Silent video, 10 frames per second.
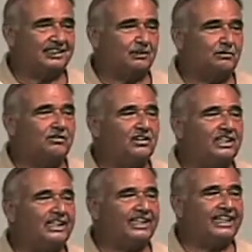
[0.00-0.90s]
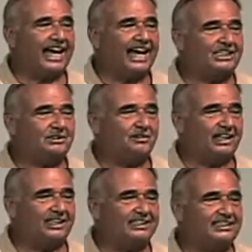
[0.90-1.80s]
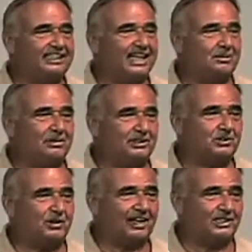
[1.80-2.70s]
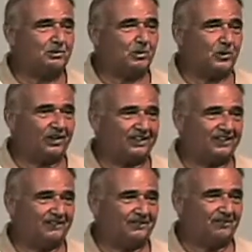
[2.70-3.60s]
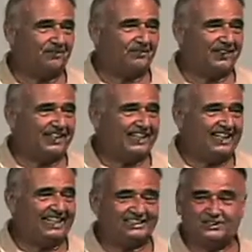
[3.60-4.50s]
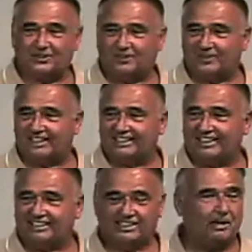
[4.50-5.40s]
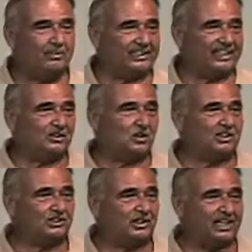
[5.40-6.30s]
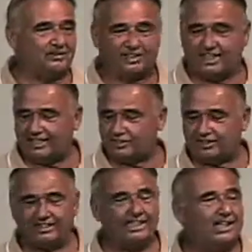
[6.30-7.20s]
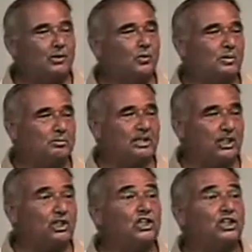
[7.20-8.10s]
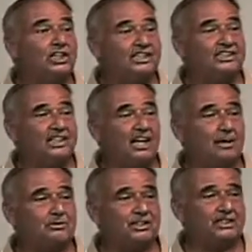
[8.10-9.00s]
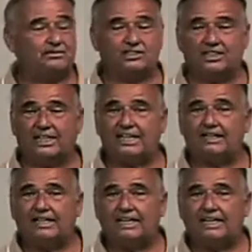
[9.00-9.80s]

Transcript: Flood Activated Sediment Transport. And so this hummocky cross stratification would be a good object of study.